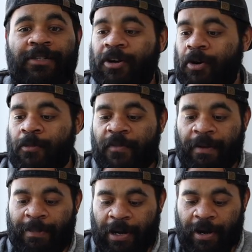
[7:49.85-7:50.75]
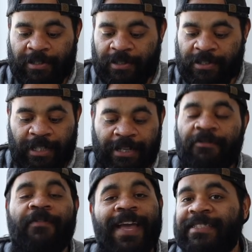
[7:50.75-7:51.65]
There are no moving parts. There's
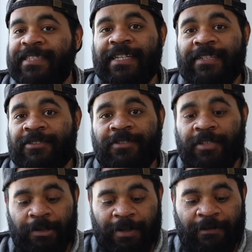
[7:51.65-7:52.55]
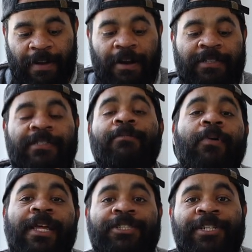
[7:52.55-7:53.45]
nothing fancy. There's literally very
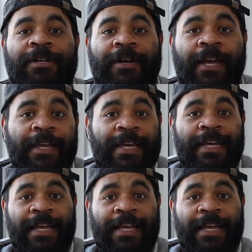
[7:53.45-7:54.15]
simple engineering.